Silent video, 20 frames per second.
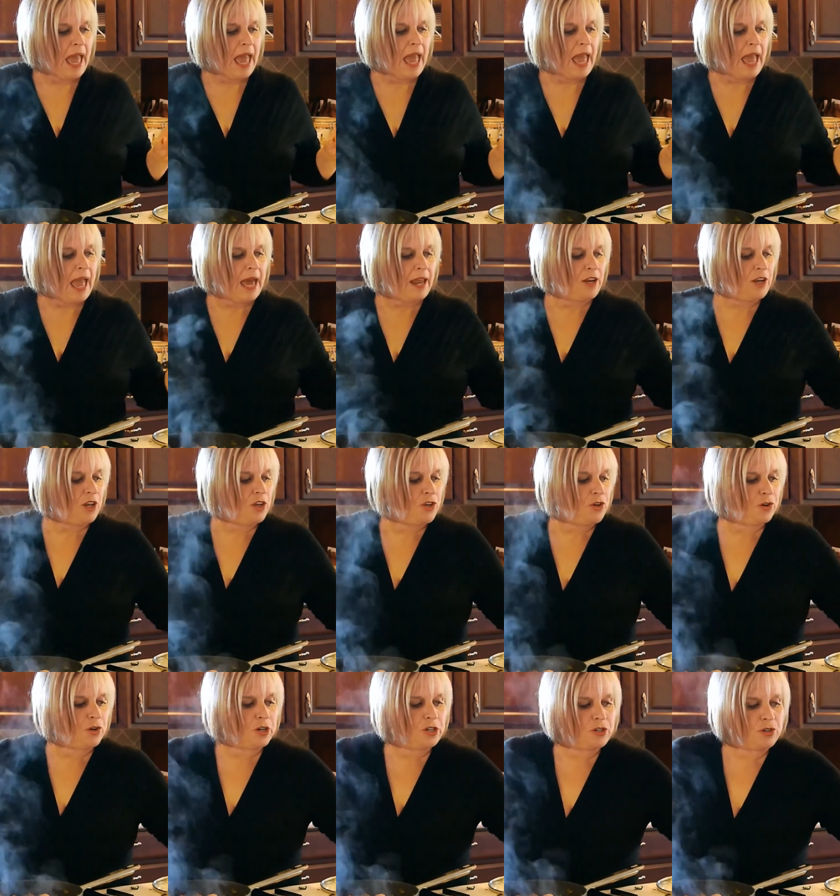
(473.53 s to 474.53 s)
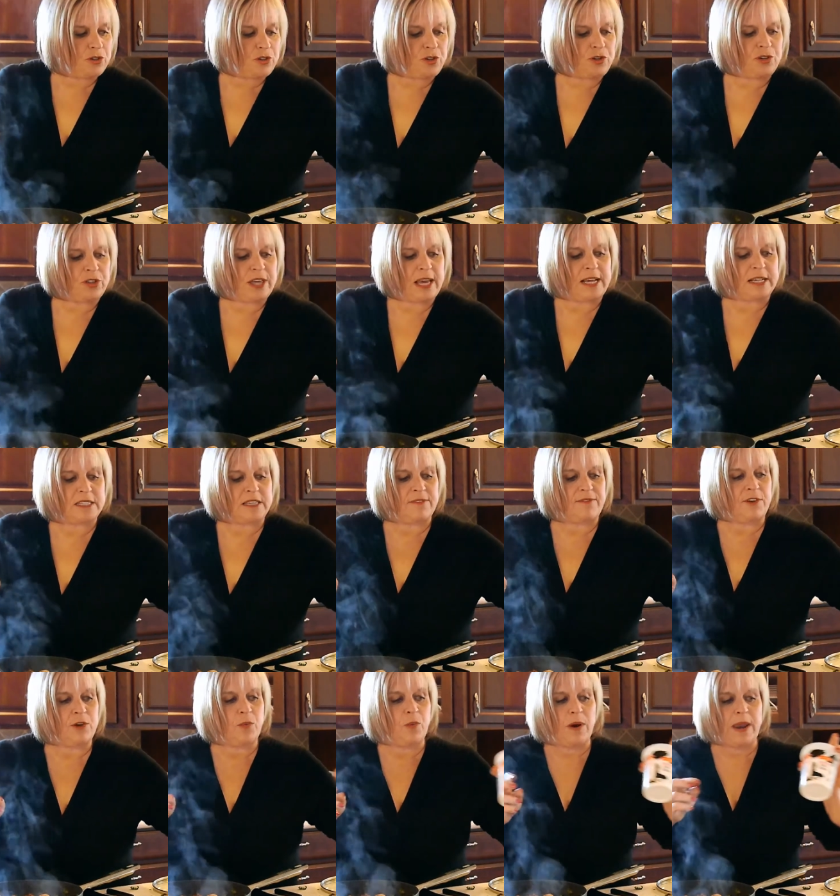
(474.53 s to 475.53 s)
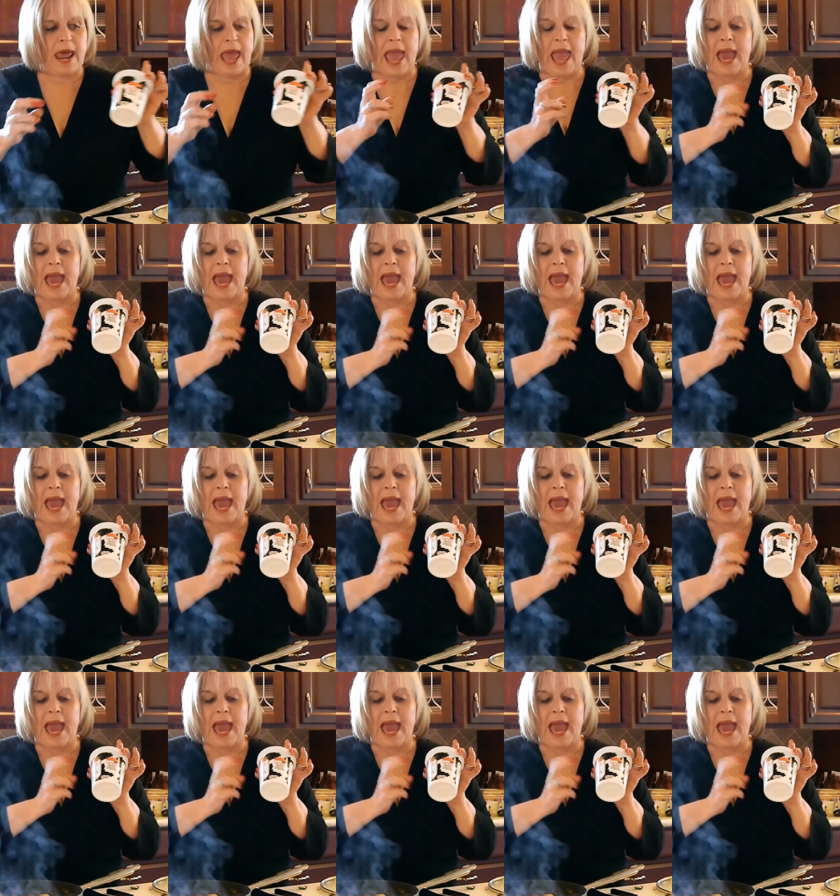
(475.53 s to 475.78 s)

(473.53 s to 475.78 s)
And you can do two things. If you want to